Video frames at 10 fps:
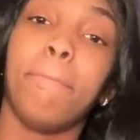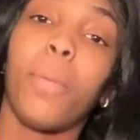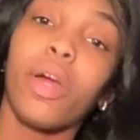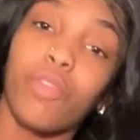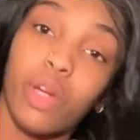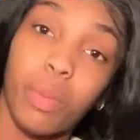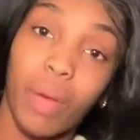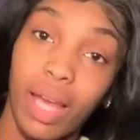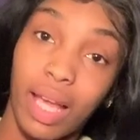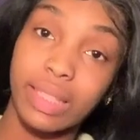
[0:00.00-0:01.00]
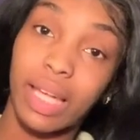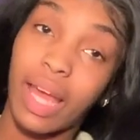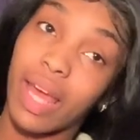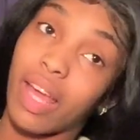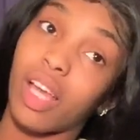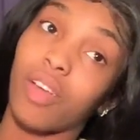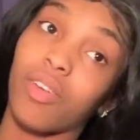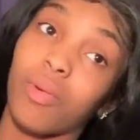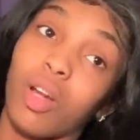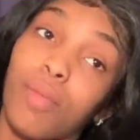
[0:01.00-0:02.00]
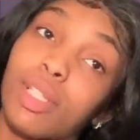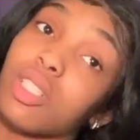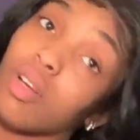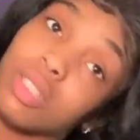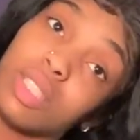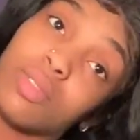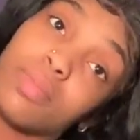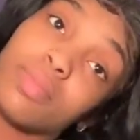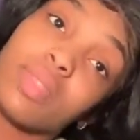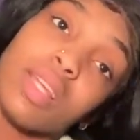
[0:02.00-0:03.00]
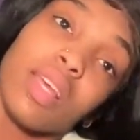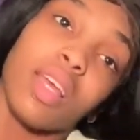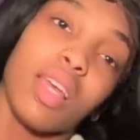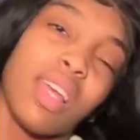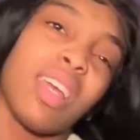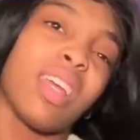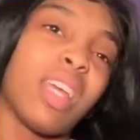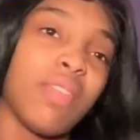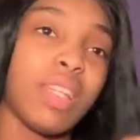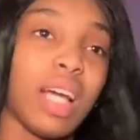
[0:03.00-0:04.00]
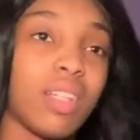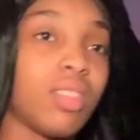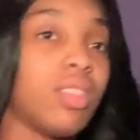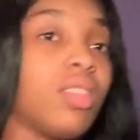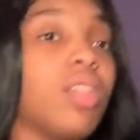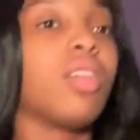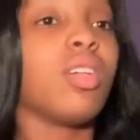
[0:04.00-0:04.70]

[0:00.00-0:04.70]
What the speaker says: boyfriend pants that I have with a whole bunch of holes in them, and give it like a